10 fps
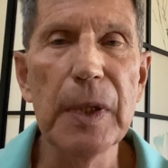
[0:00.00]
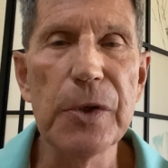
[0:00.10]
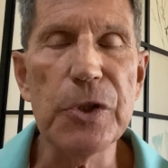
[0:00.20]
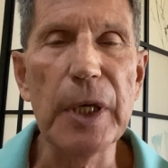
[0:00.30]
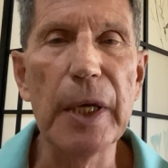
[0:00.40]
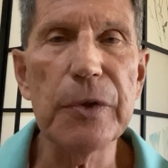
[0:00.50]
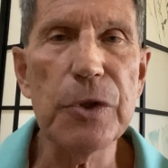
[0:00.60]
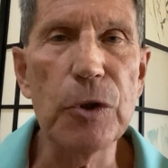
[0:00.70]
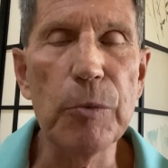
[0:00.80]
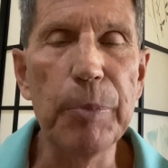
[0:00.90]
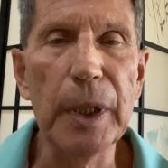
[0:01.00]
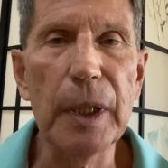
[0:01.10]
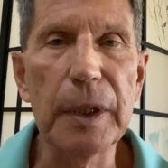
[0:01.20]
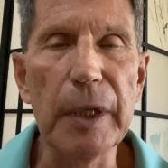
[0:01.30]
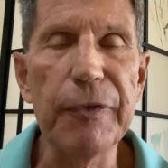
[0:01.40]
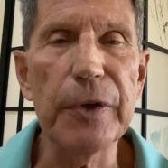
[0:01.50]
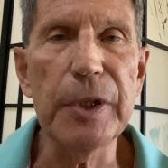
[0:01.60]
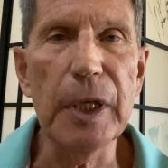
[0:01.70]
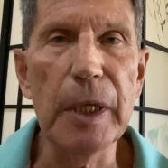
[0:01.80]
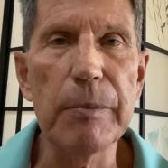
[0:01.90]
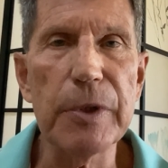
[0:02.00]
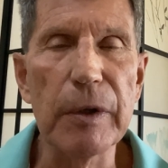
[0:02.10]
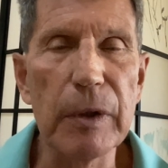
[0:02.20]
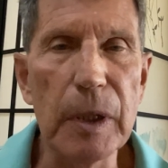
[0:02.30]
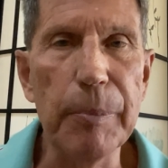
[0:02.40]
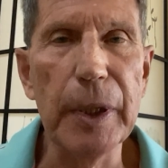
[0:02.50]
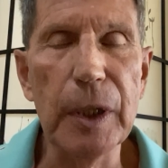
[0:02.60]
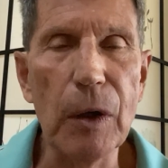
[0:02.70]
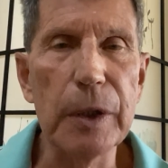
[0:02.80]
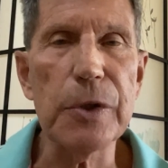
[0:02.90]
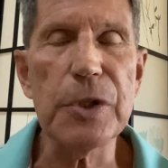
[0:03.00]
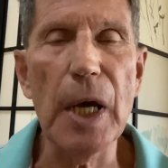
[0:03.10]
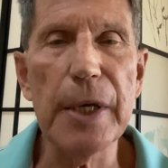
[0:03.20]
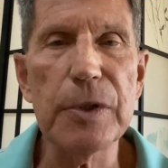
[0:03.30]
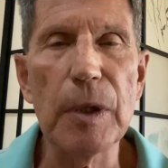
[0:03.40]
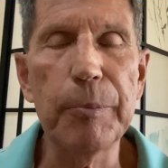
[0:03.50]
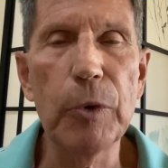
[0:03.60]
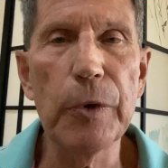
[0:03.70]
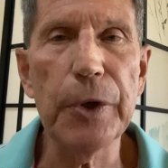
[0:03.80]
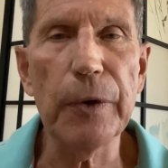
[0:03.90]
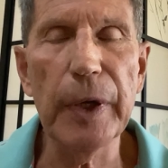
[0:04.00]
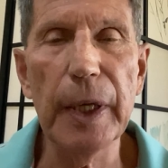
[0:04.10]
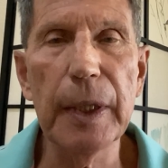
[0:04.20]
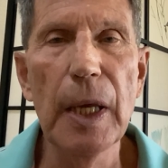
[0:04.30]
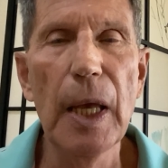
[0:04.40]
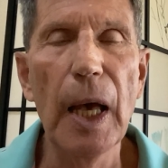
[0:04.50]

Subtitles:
sense to pick different teams depending on the size of the pool you're in.